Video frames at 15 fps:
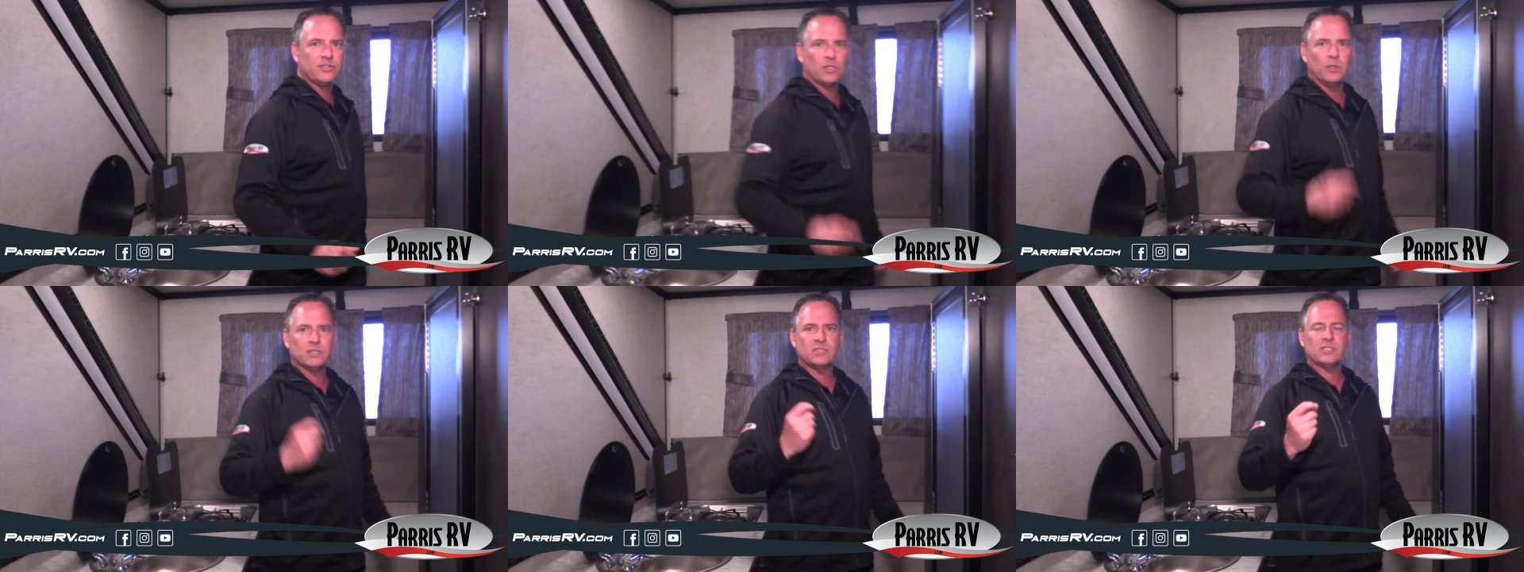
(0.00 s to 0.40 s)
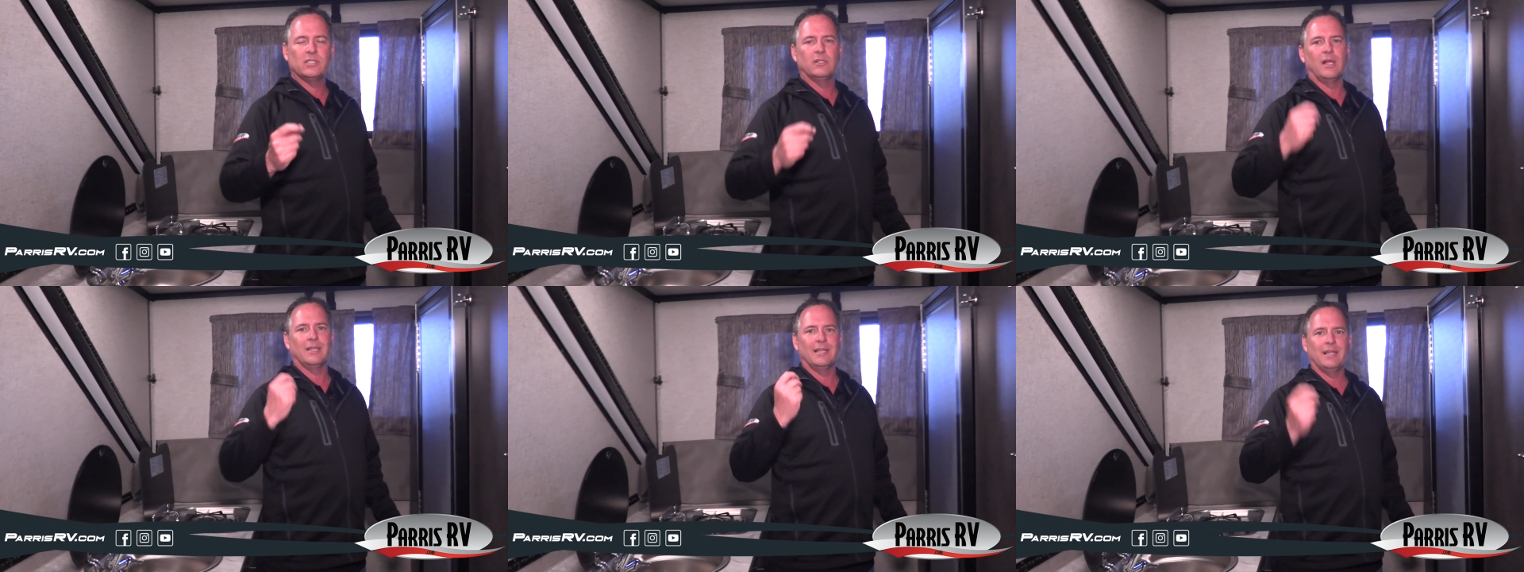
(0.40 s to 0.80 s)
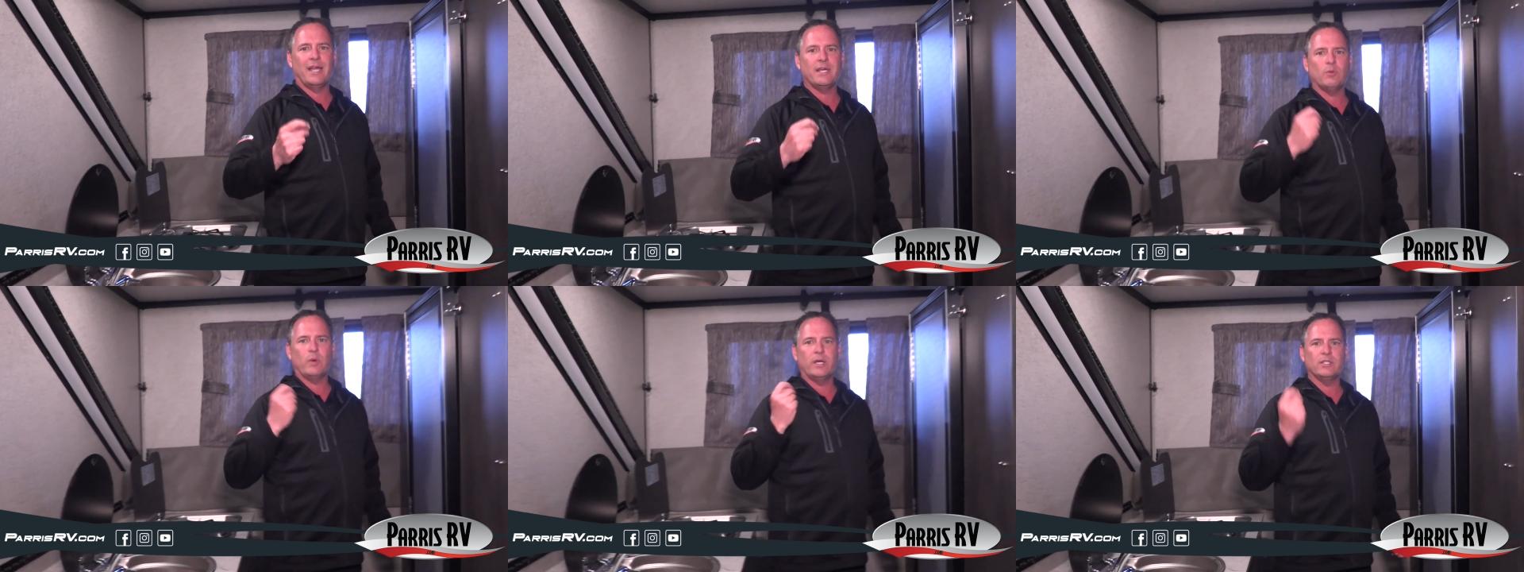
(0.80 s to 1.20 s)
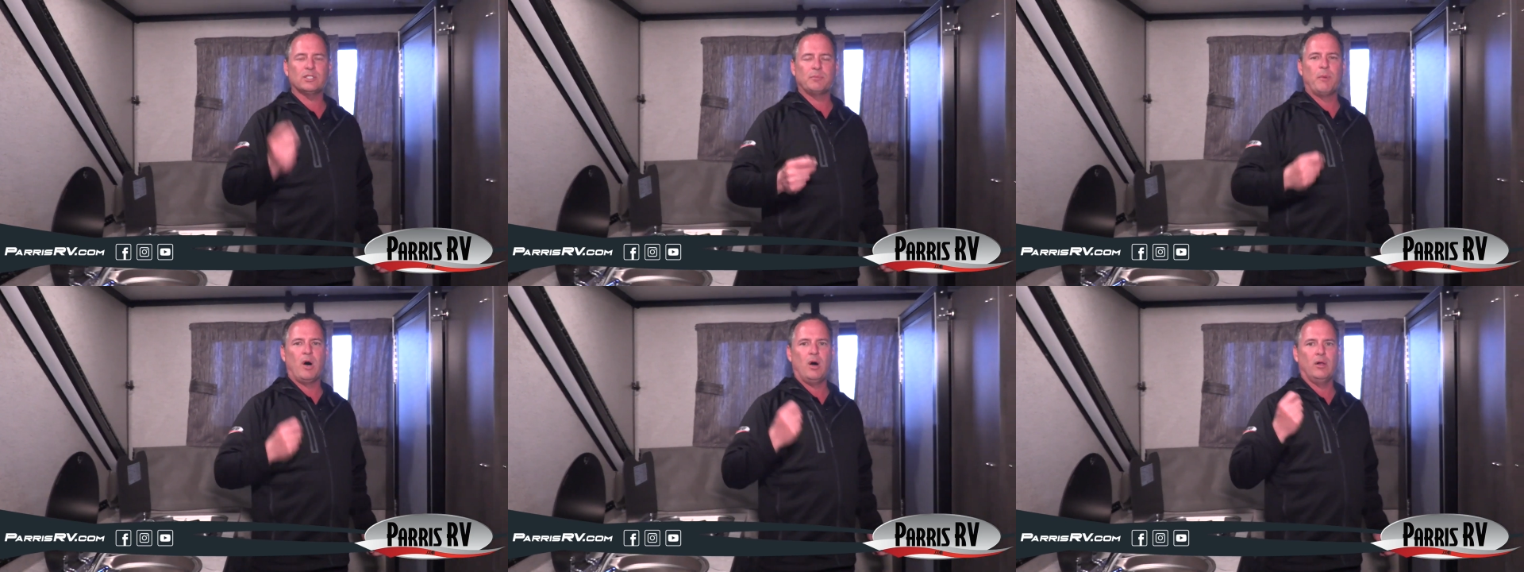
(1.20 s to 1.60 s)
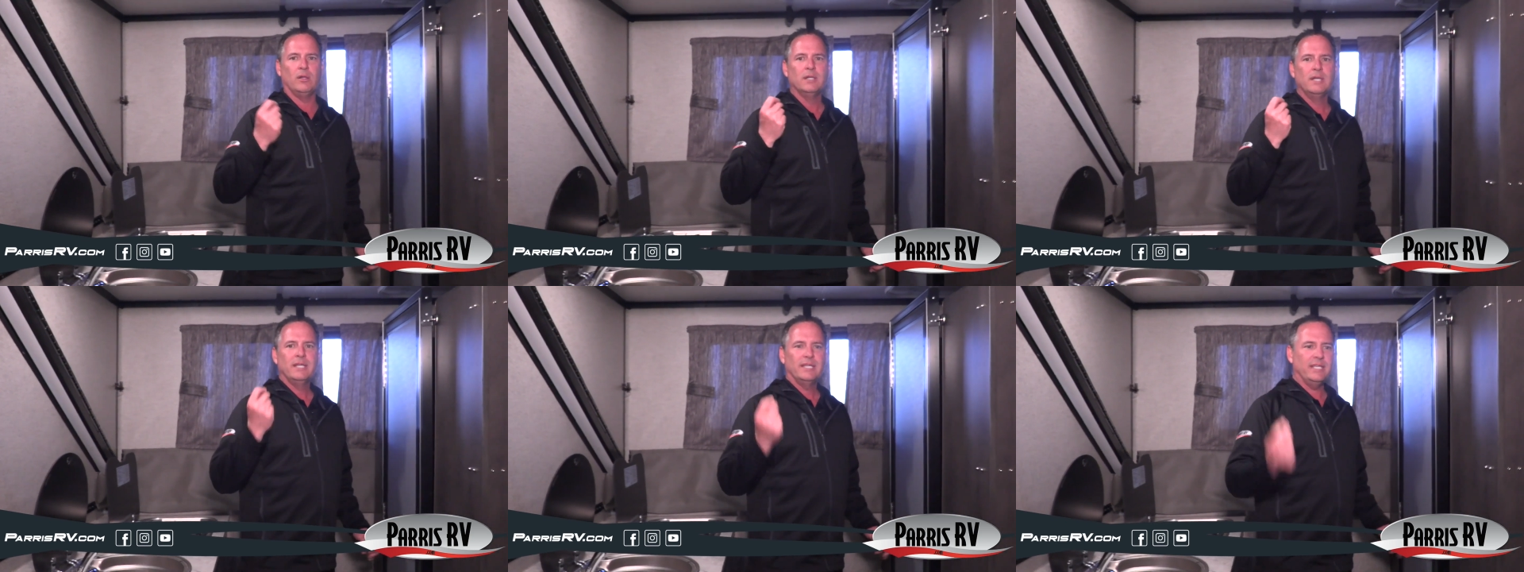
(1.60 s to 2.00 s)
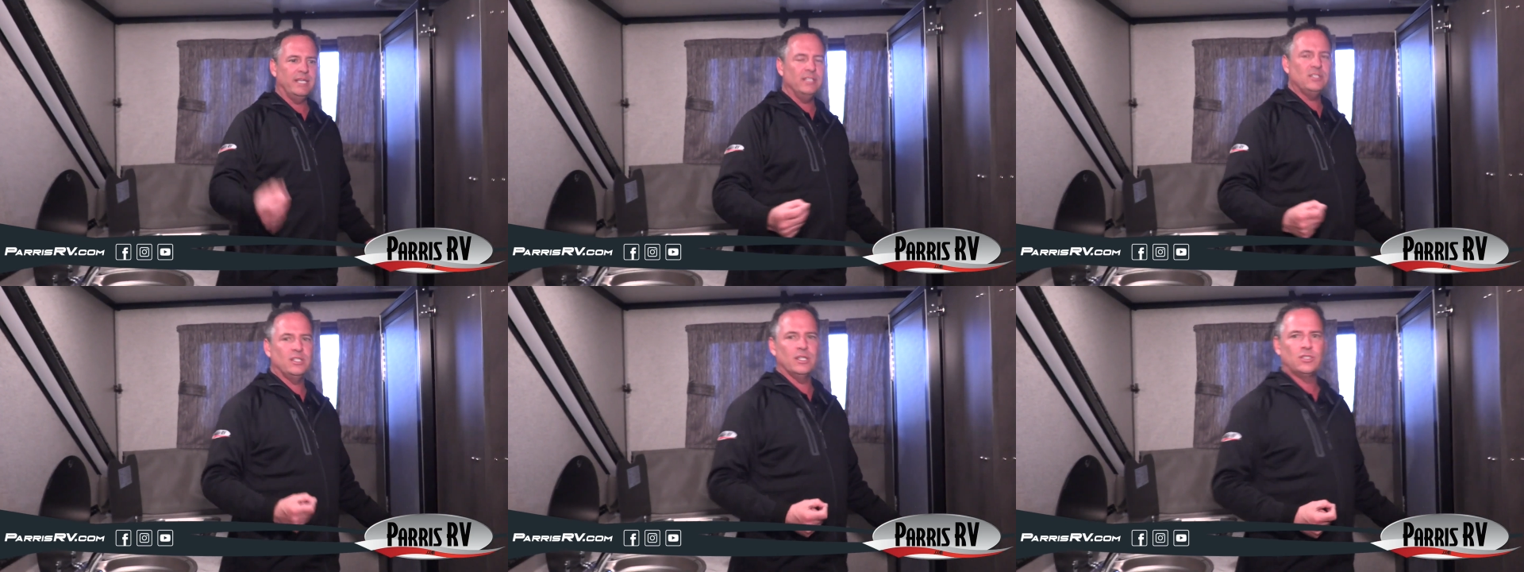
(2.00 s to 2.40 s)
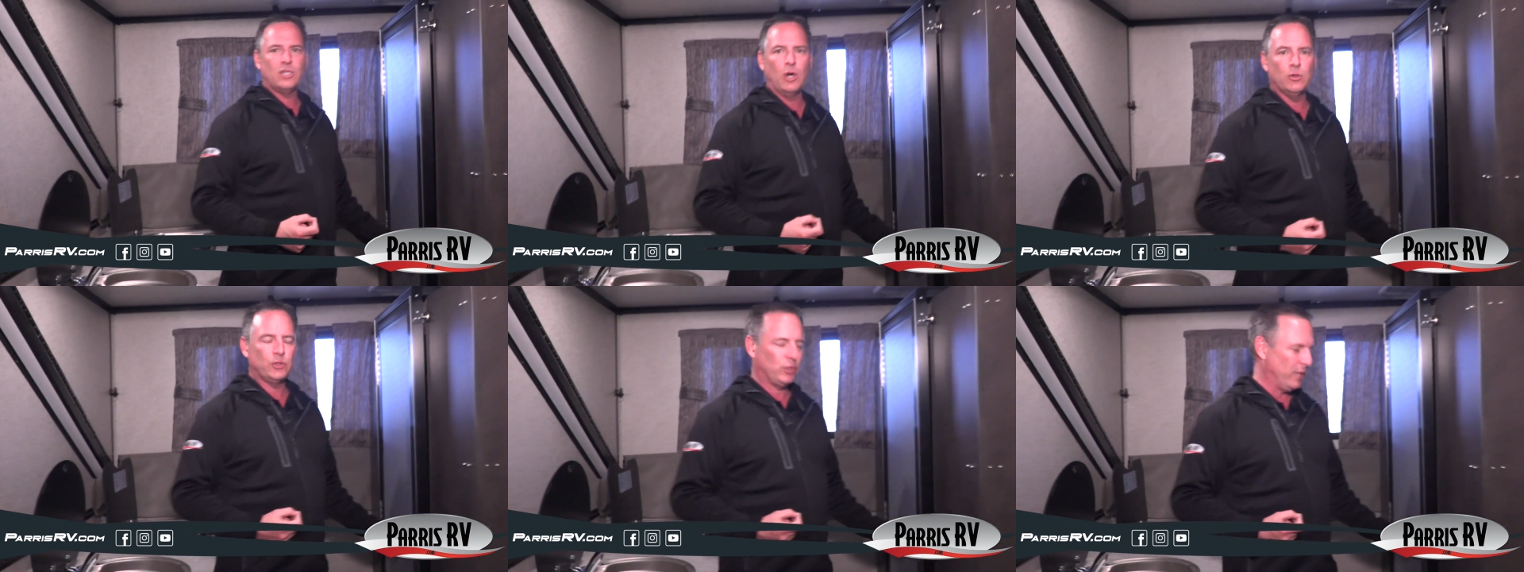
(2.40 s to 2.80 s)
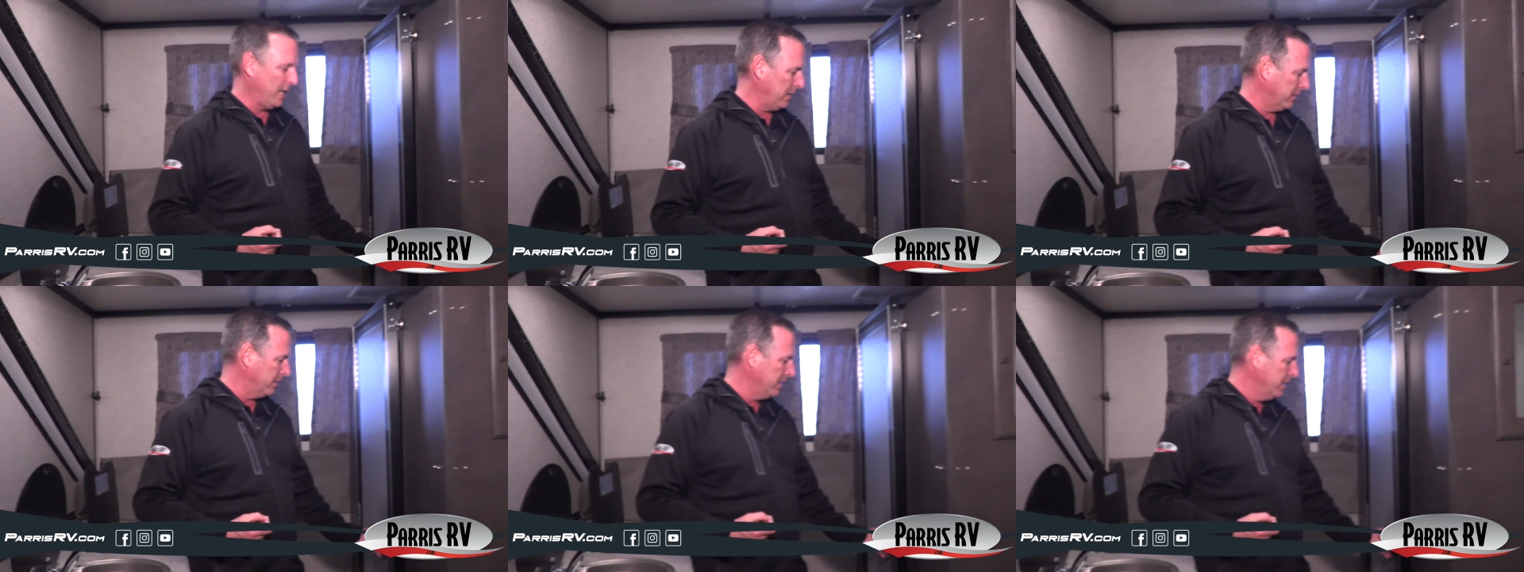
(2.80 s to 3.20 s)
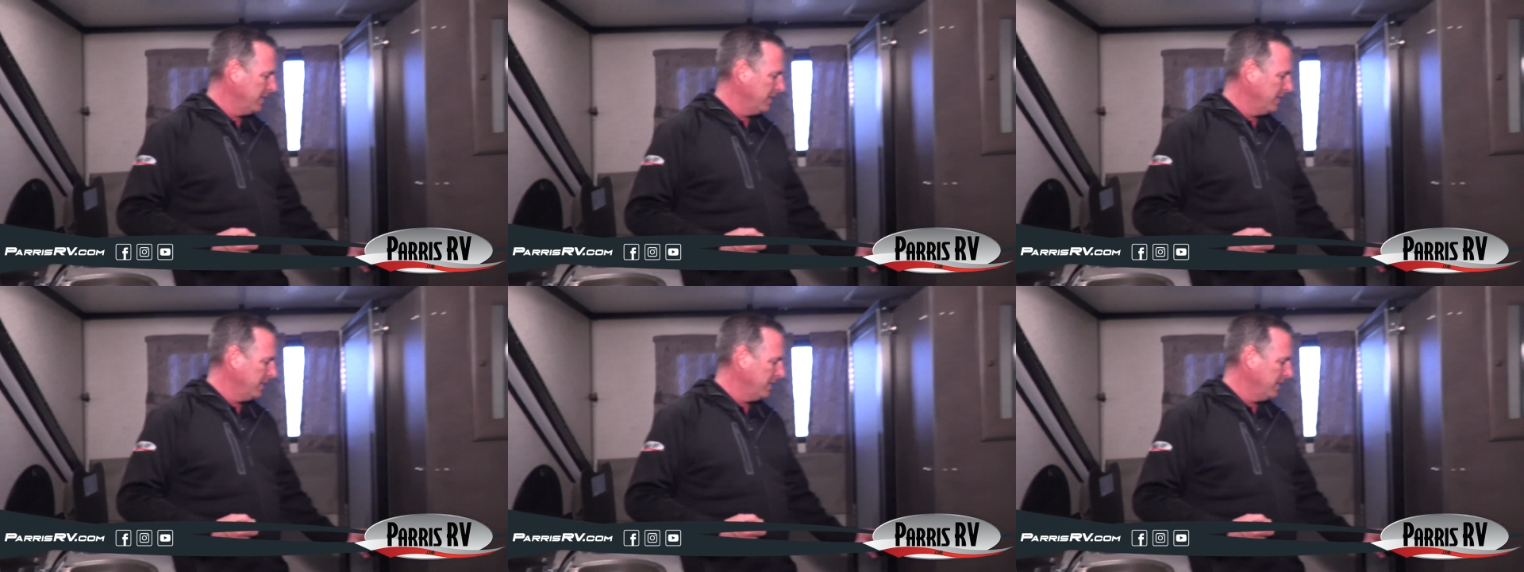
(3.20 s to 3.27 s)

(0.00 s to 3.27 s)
So it's still a lightweight, small, easy to tow trailer.